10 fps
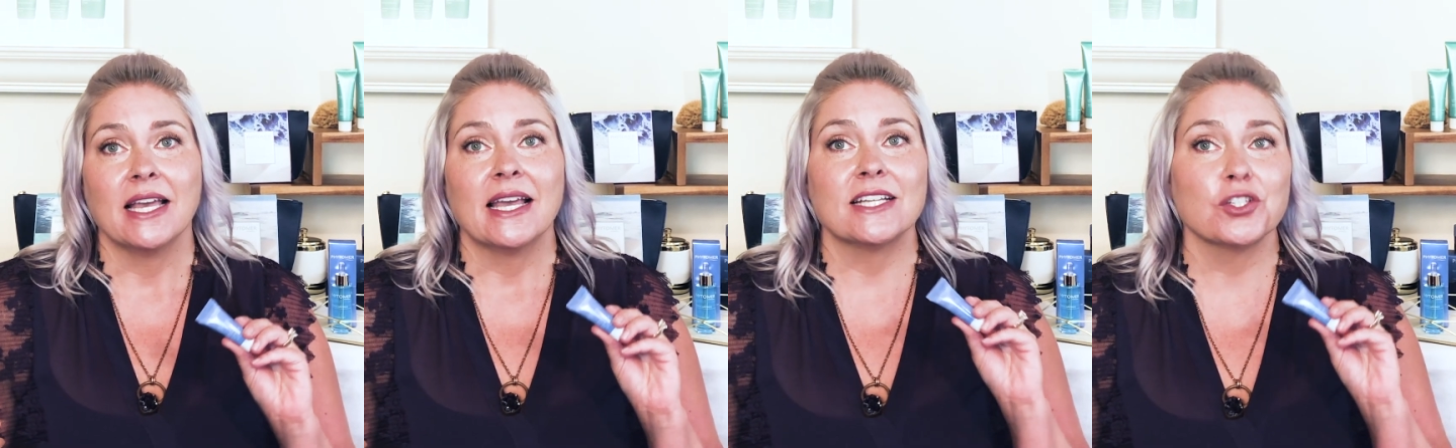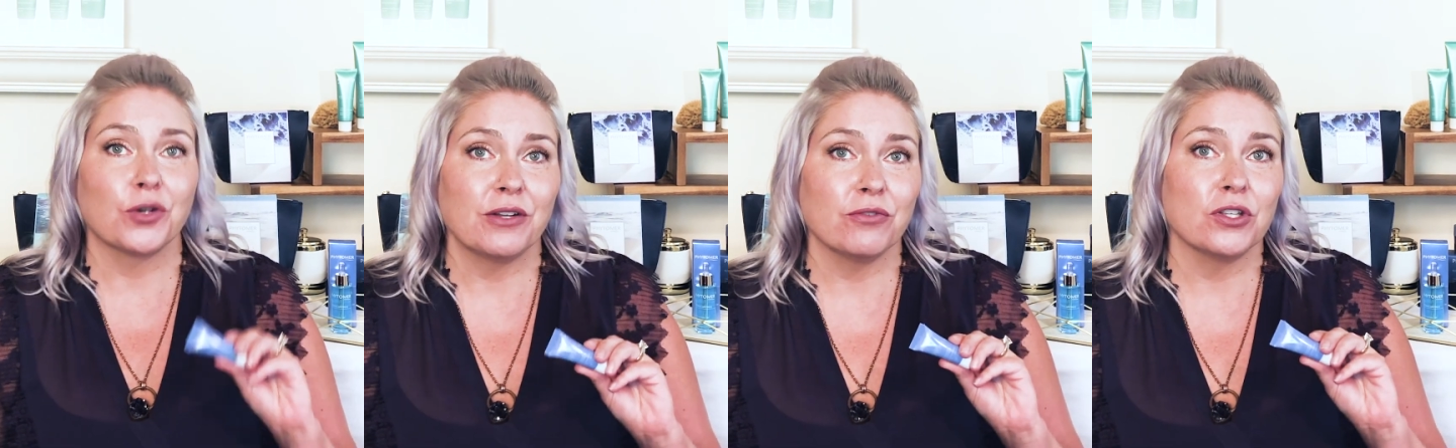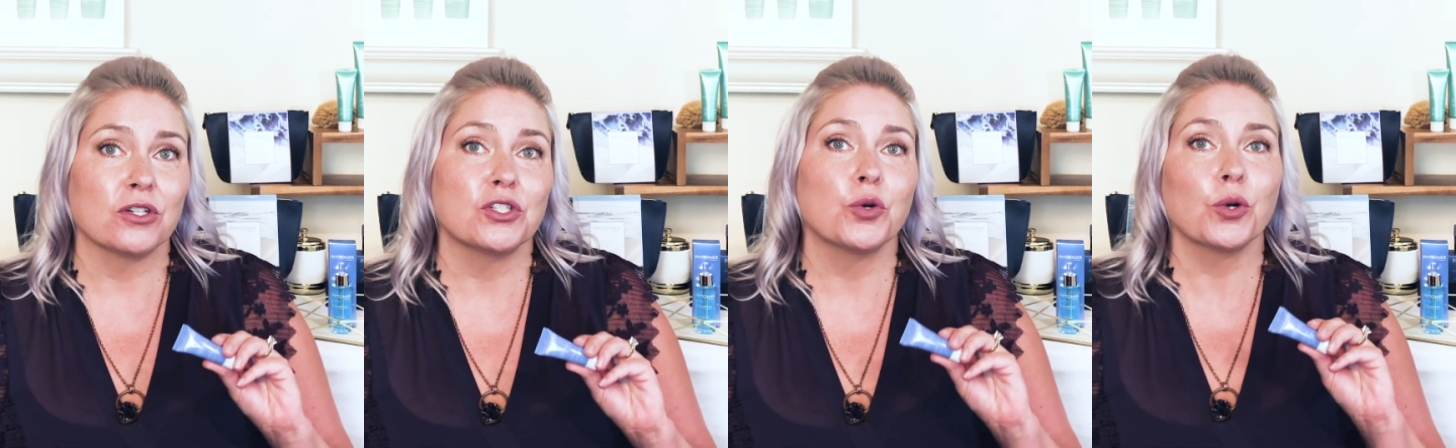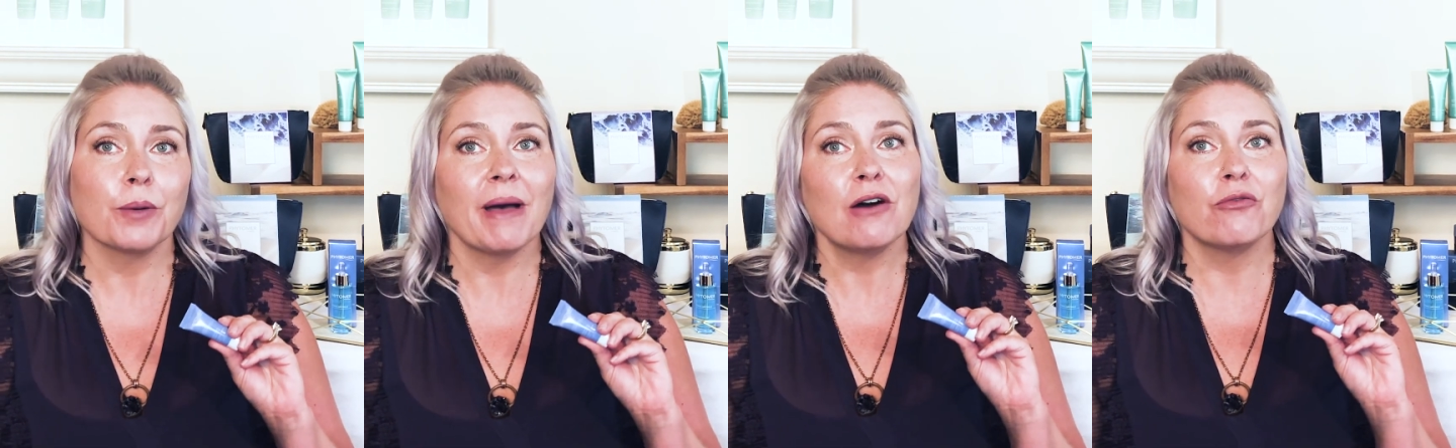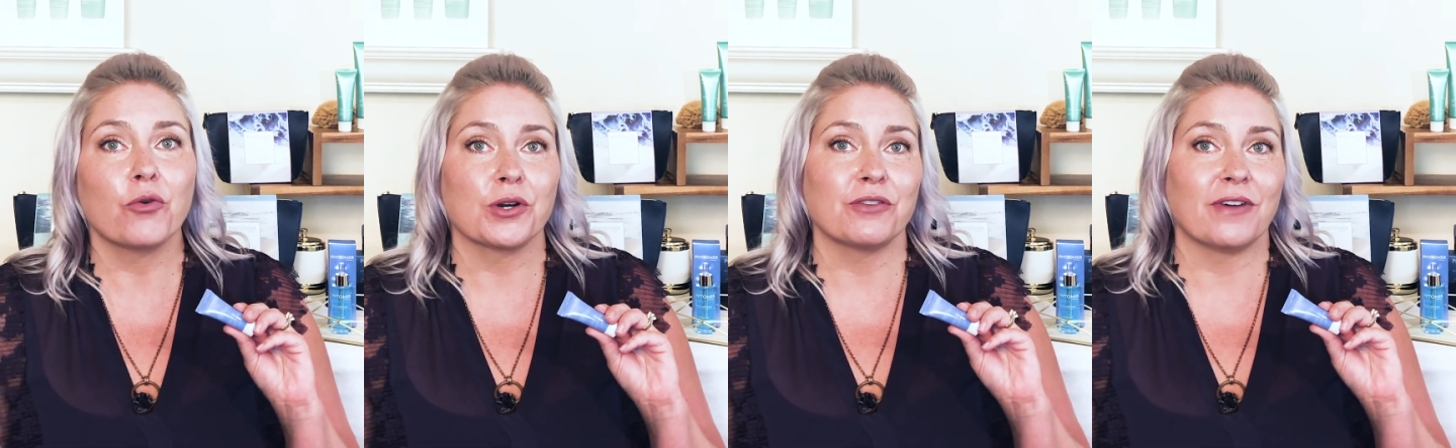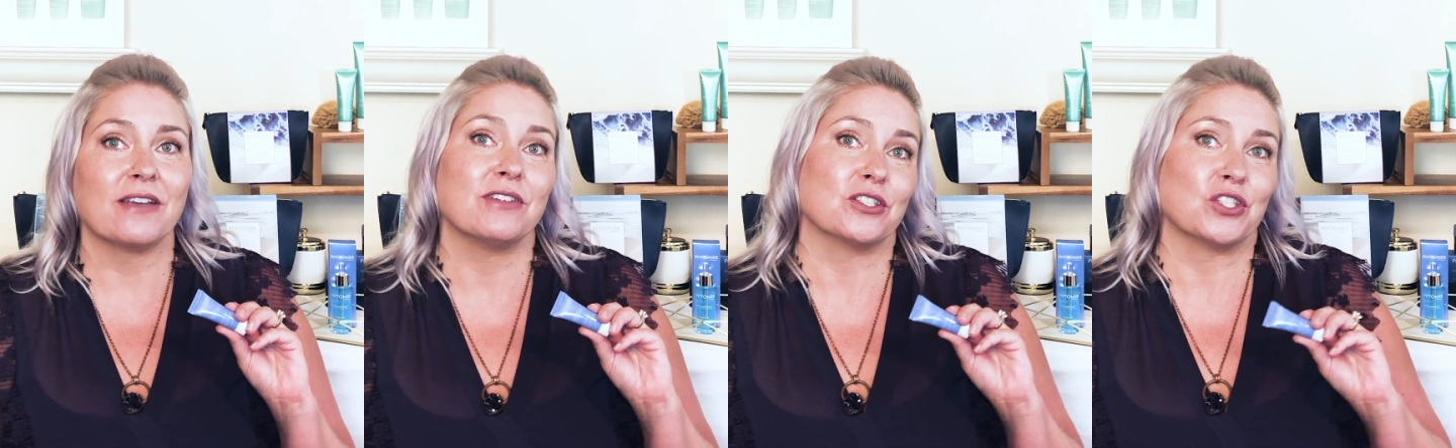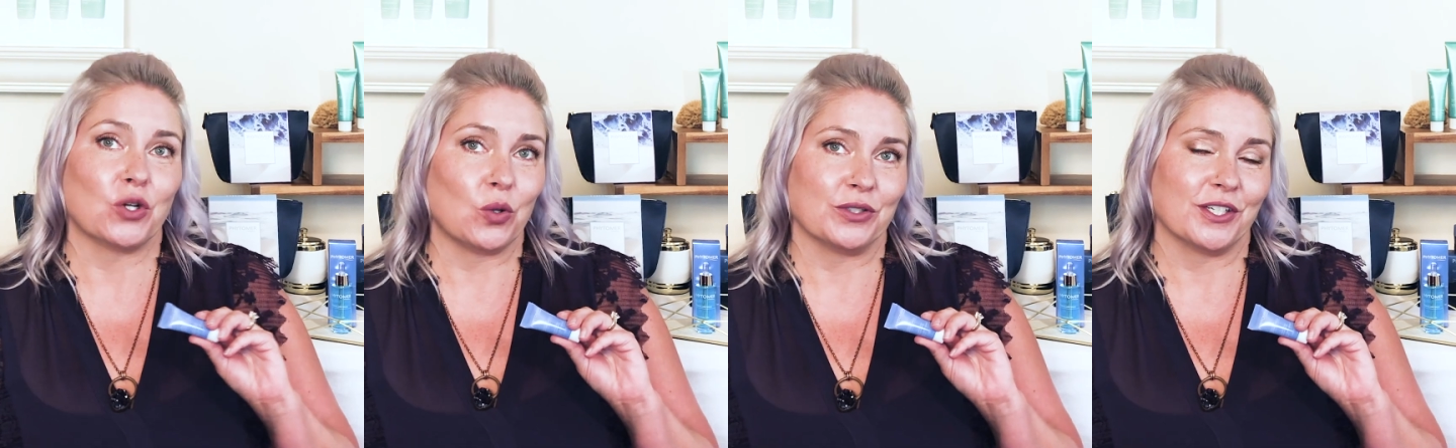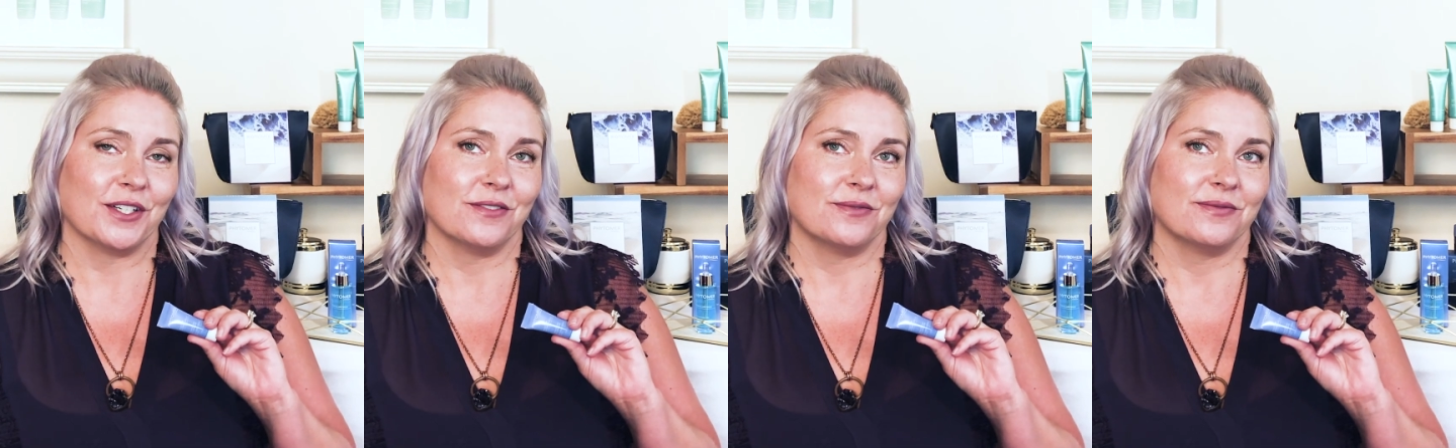It's great for those who are about 45 years and older.